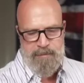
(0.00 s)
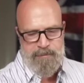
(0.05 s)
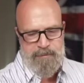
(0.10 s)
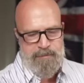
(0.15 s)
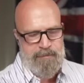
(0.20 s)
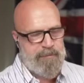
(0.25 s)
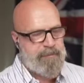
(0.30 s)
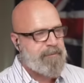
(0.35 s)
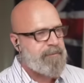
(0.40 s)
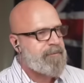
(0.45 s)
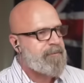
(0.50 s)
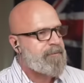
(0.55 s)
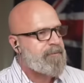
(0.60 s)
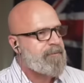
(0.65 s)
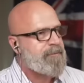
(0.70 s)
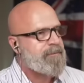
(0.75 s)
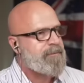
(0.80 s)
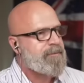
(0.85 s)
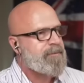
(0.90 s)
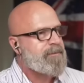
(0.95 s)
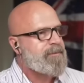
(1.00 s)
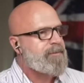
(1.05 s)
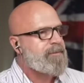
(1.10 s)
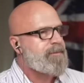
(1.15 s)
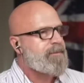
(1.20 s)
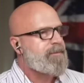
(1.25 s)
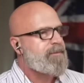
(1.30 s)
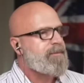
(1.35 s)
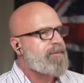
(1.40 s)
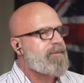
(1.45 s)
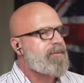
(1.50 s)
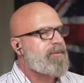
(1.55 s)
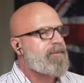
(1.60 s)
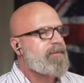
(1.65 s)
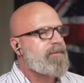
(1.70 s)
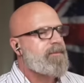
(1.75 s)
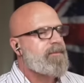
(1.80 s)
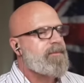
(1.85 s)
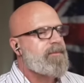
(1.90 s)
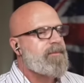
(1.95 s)

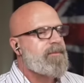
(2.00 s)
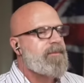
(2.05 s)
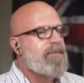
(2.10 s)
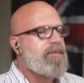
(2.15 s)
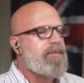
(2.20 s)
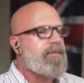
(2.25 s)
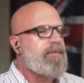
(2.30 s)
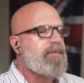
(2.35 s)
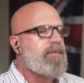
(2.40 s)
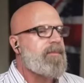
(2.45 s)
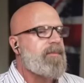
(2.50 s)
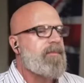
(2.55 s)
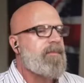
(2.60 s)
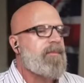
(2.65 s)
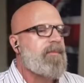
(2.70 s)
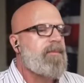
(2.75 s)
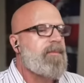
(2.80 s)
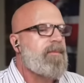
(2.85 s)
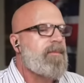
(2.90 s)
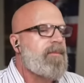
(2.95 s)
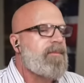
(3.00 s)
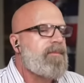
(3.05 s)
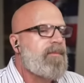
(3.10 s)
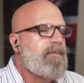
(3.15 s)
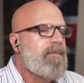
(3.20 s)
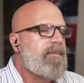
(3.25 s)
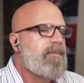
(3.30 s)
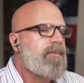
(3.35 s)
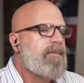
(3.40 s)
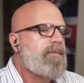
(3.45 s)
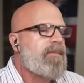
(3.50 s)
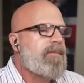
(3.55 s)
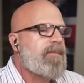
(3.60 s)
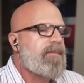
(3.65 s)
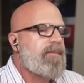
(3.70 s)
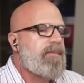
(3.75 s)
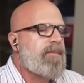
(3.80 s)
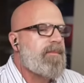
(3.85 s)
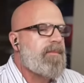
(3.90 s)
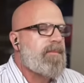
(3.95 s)

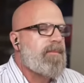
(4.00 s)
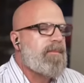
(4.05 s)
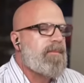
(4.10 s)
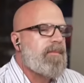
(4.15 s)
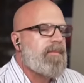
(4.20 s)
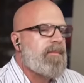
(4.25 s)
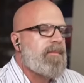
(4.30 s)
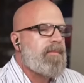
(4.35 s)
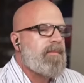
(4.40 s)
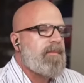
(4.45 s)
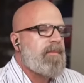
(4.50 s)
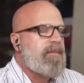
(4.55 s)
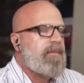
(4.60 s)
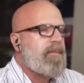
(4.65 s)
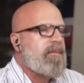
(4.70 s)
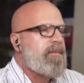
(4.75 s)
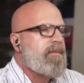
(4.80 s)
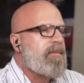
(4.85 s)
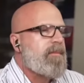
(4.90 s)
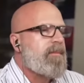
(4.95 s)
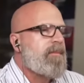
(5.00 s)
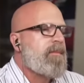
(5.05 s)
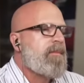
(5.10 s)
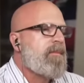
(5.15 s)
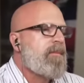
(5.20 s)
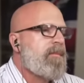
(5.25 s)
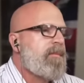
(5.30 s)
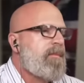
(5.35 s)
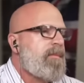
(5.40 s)
(silent)